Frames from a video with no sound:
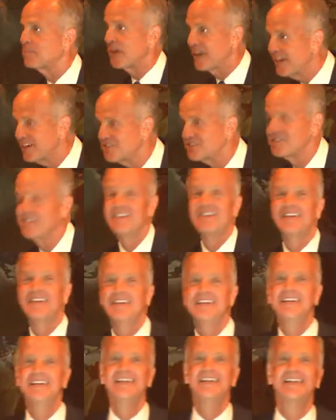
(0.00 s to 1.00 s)
pigs,
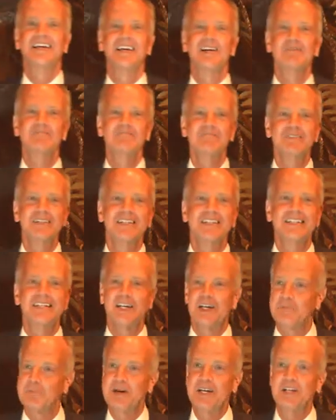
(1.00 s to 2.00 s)

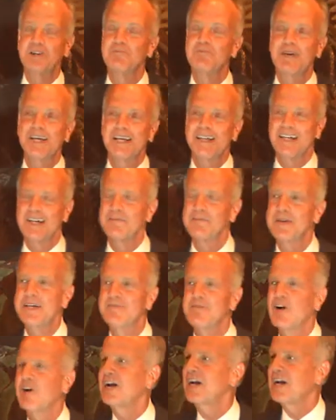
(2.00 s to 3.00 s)
can be
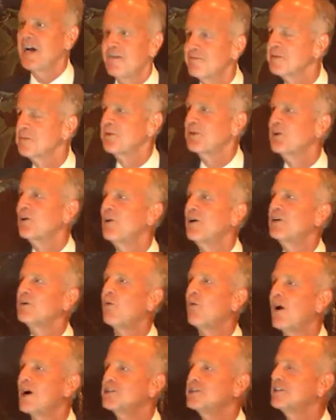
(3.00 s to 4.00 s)
very comfortable going to
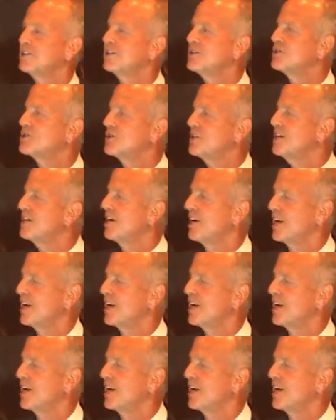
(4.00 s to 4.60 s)
Washington, D.C. and